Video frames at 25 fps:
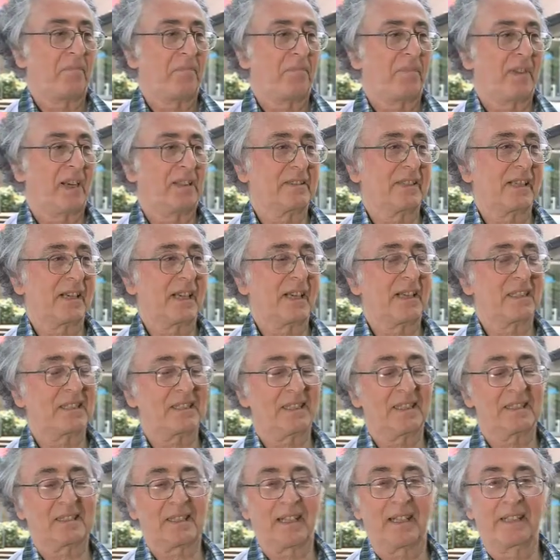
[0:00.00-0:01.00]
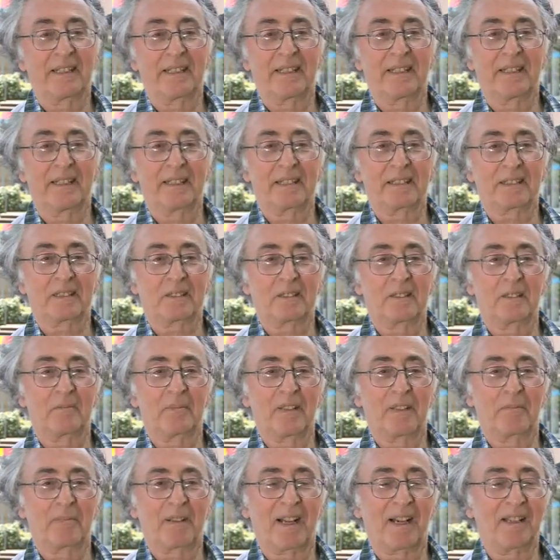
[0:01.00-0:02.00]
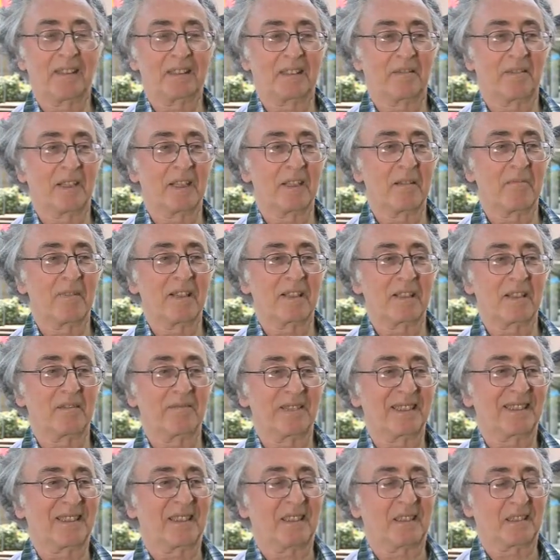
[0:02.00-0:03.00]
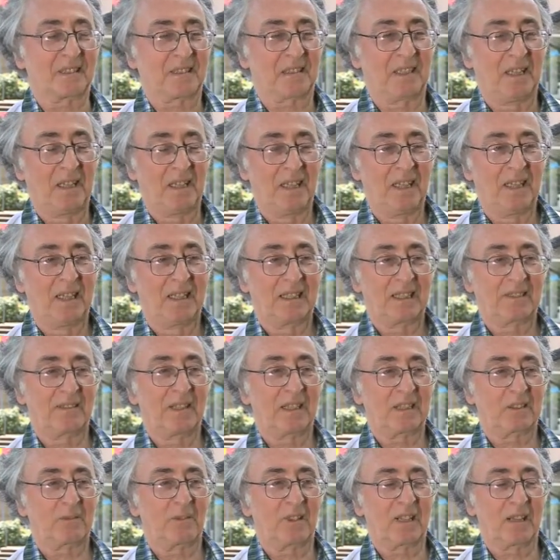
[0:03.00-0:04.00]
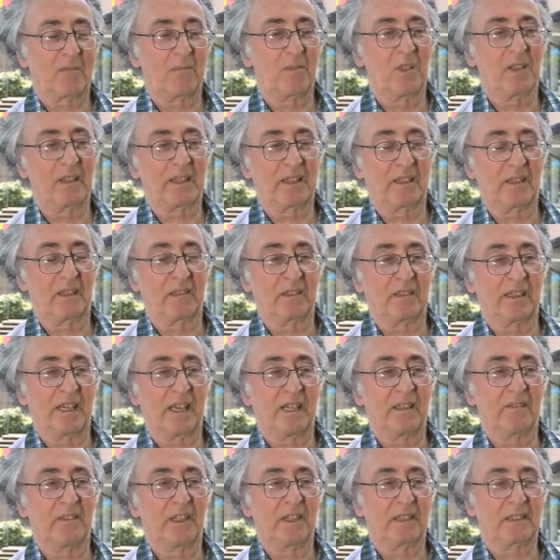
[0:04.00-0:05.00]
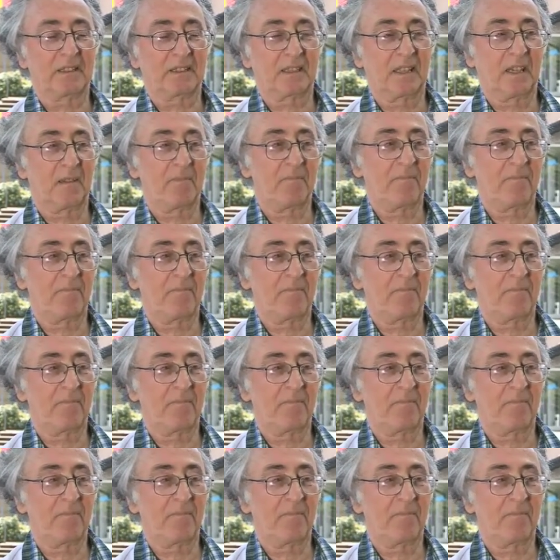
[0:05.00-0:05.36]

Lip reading: And I realized his ideas could be applied to fundamental physics, so that's what I'm working on now. There's,